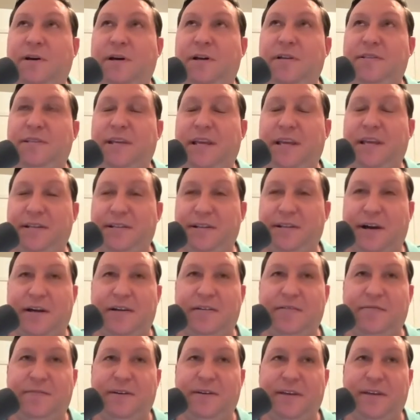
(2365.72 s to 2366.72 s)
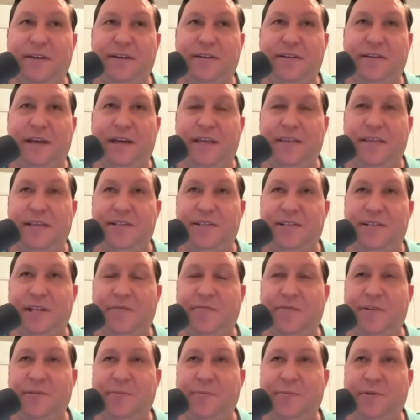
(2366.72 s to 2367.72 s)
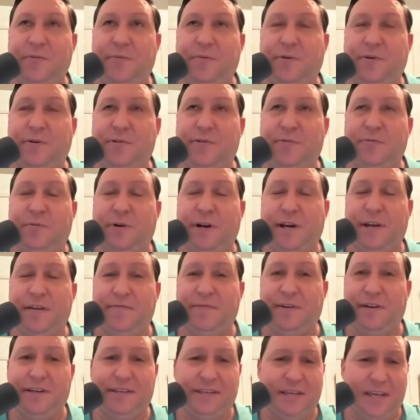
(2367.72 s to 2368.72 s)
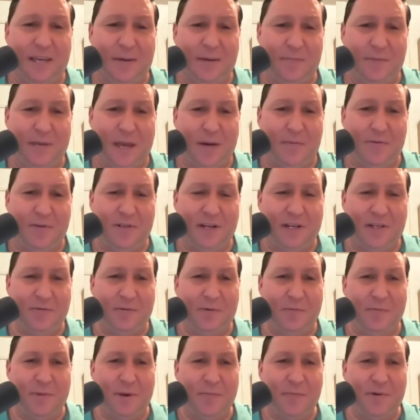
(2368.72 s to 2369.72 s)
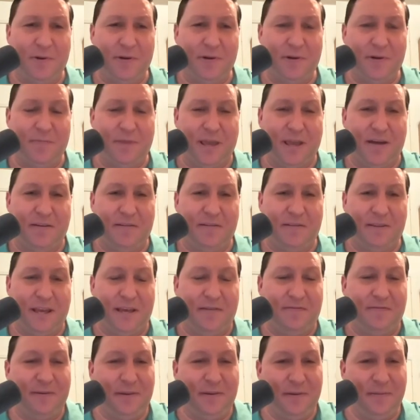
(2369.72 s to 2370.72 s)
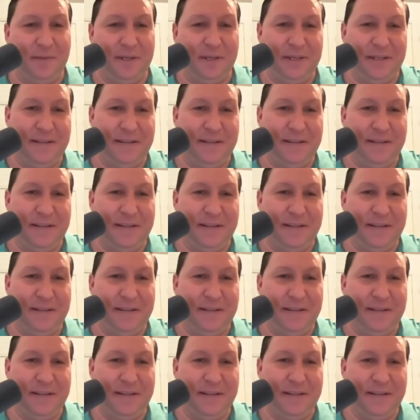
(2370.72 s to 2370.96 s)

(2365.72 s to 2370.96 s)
Tate Donovan, and then Steven Spielberg's wife, Kate Capshaw? Do you remember that film?